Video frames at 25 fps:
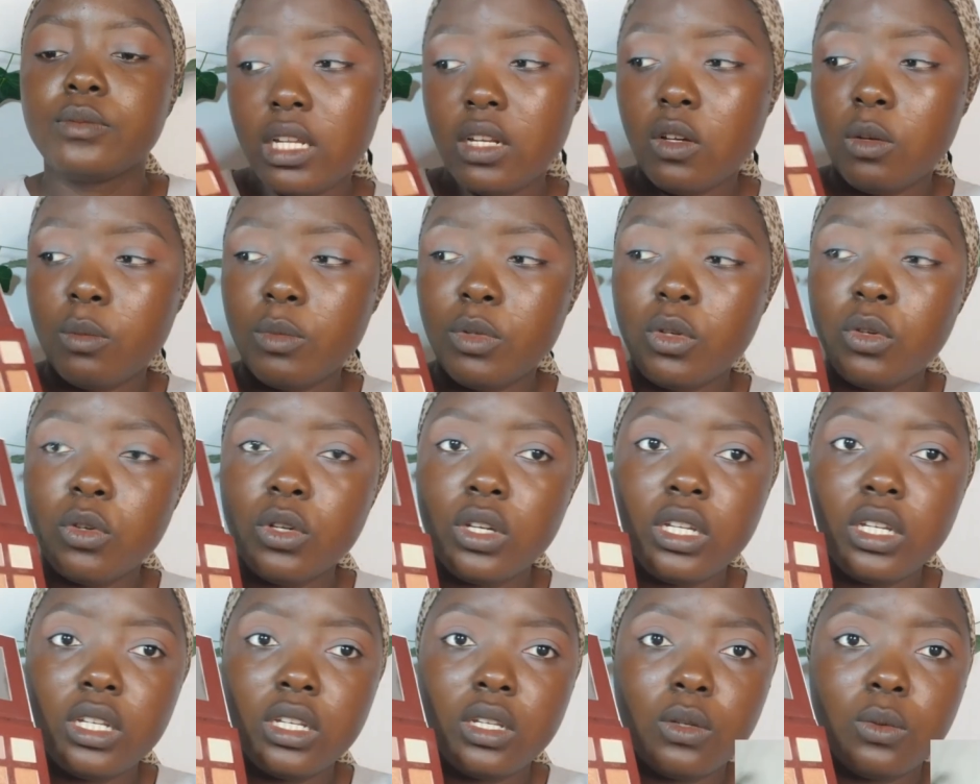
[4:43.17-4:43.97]
and I'll be
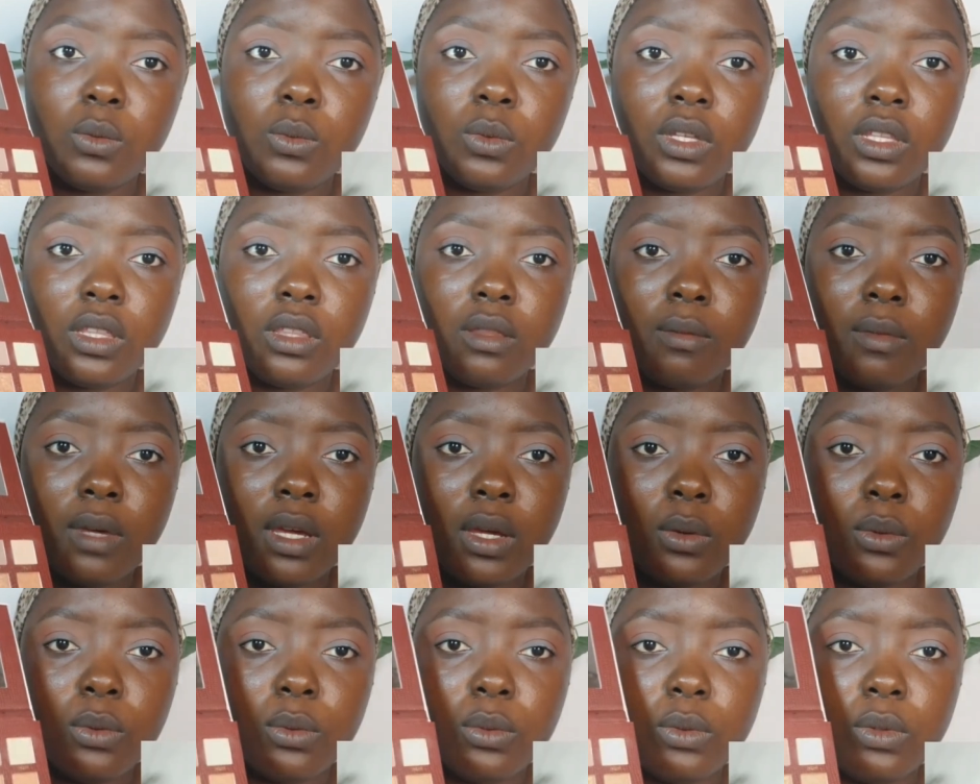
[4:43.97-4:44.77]
going in with my
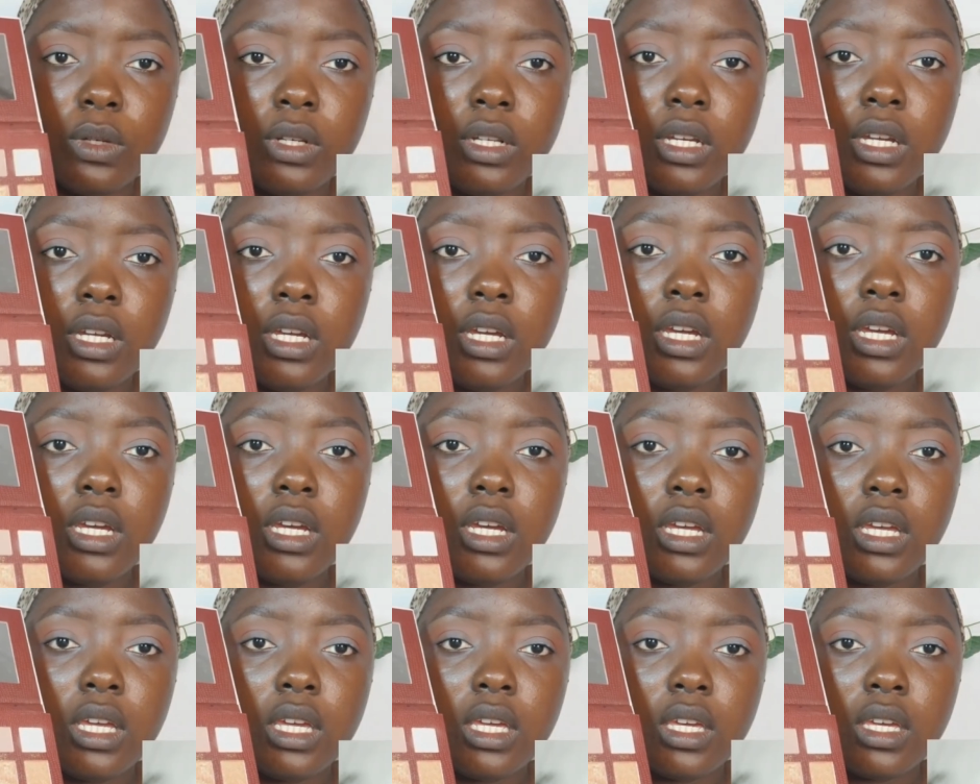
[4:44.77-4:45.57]
own.
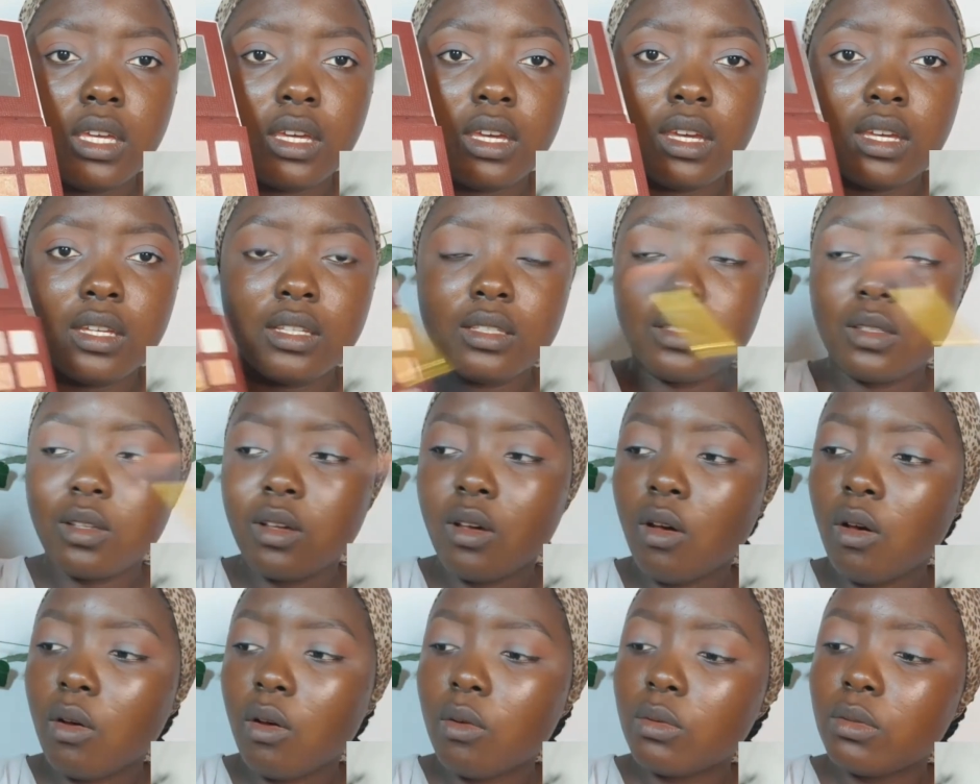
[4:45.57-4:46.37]
Here it's
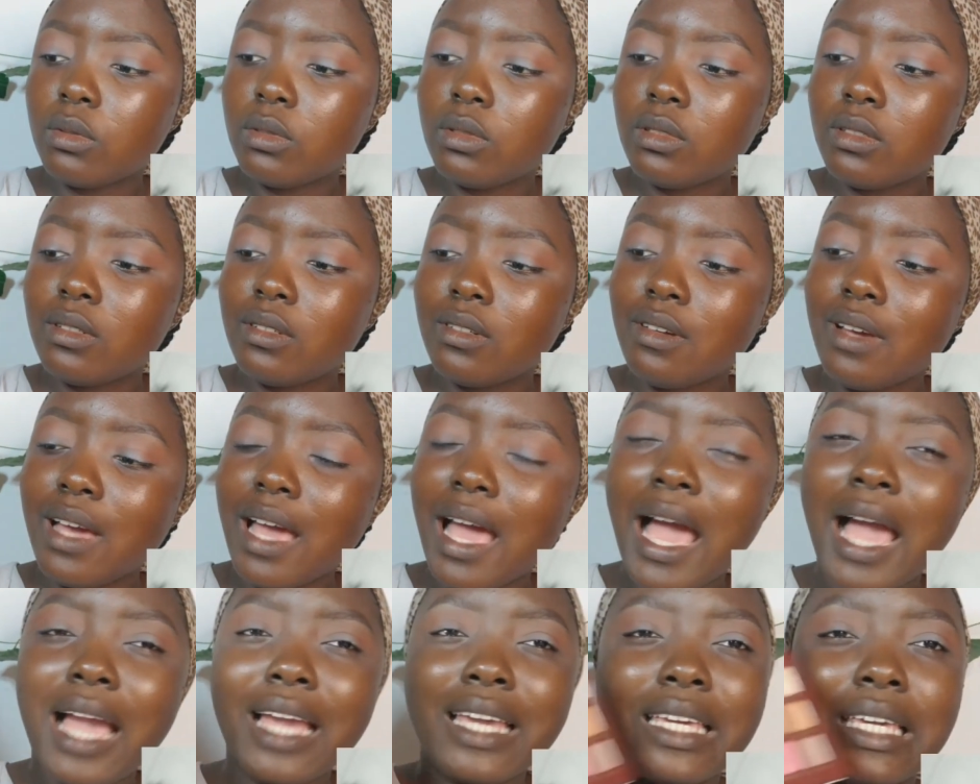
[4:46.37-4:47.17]
called
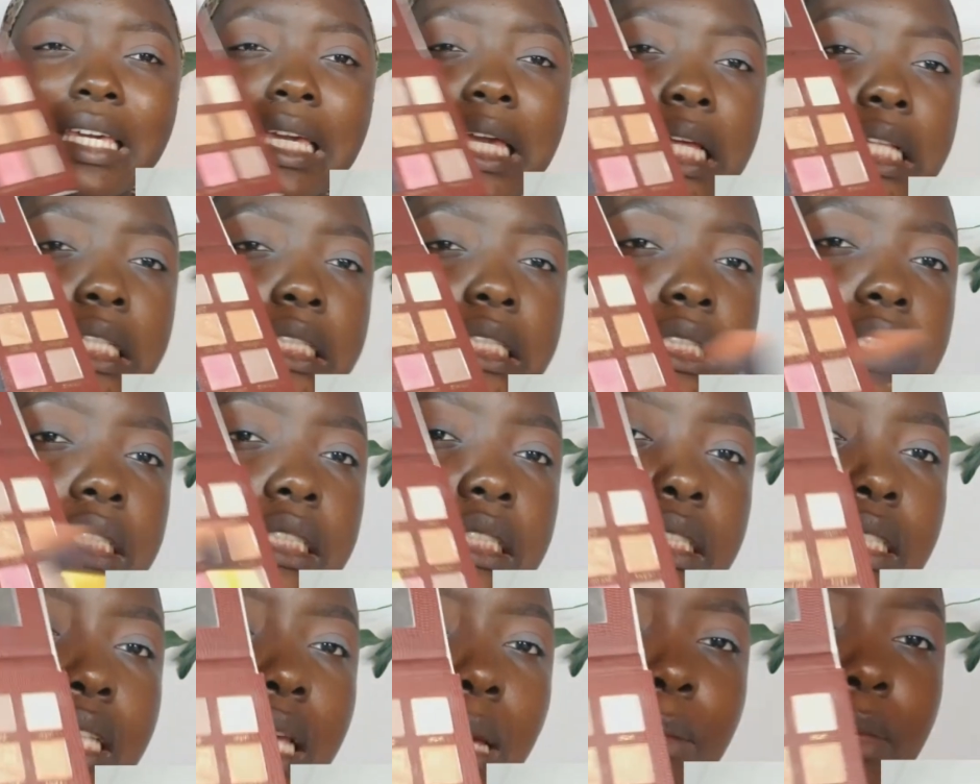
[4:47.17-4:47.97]
Agate.
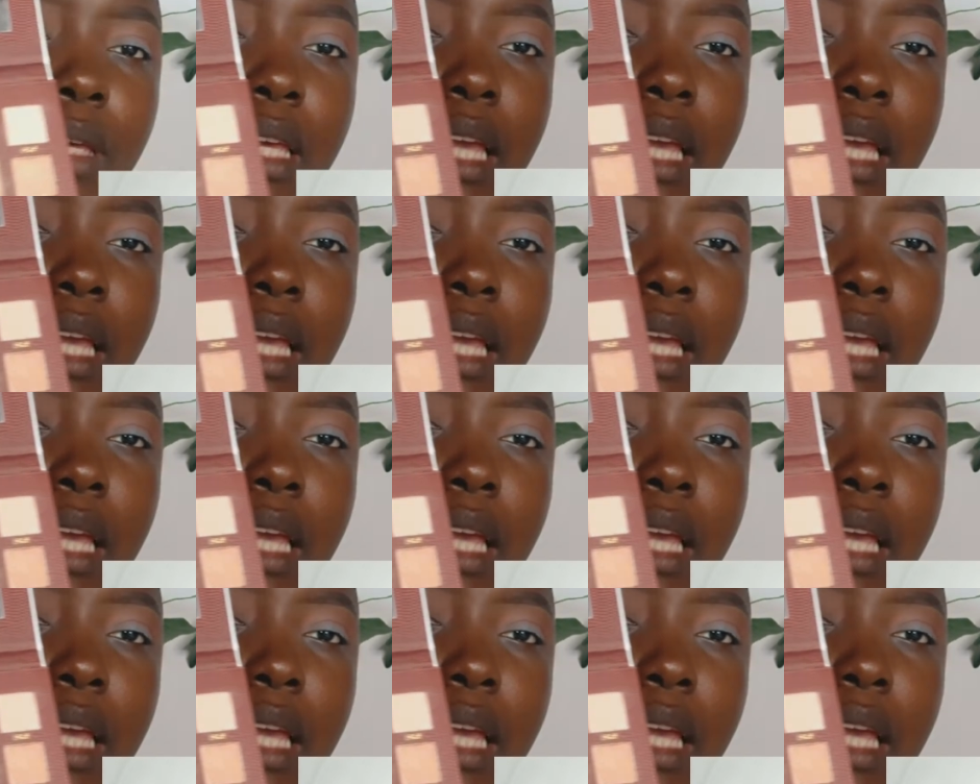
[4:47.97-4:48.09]
I